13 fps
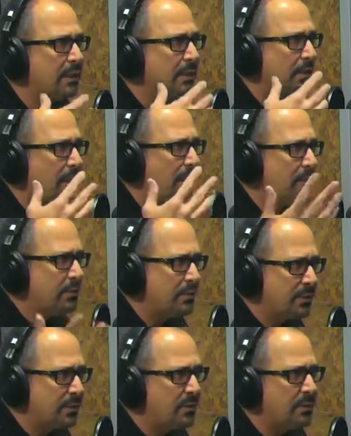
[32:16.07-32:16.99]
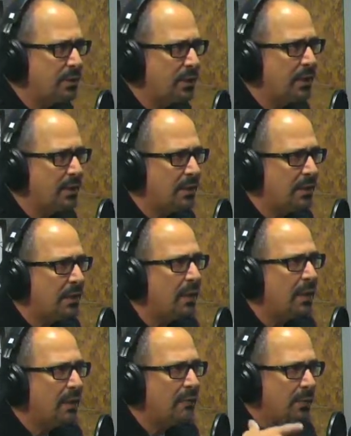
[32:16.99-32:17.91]
go out to dinner,
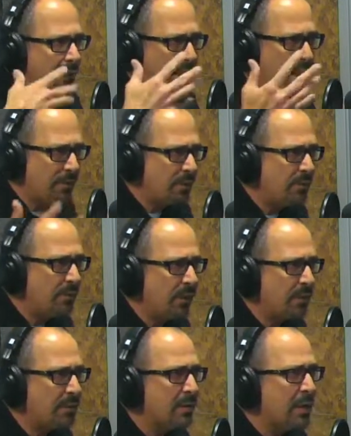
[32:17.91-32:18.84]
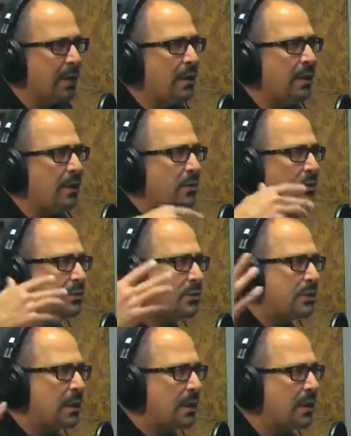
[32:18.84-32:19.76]
and you're with other, and then you go
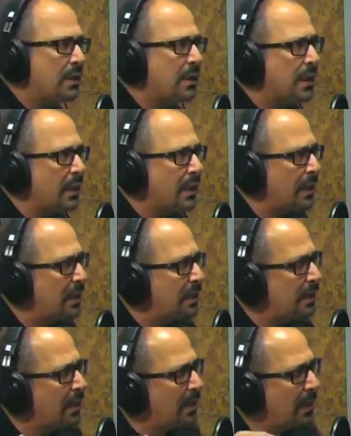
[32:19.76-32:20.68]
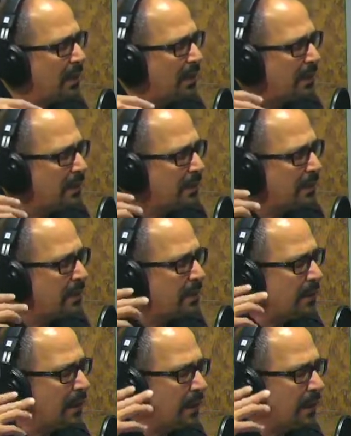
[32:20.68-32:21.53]
stay in the they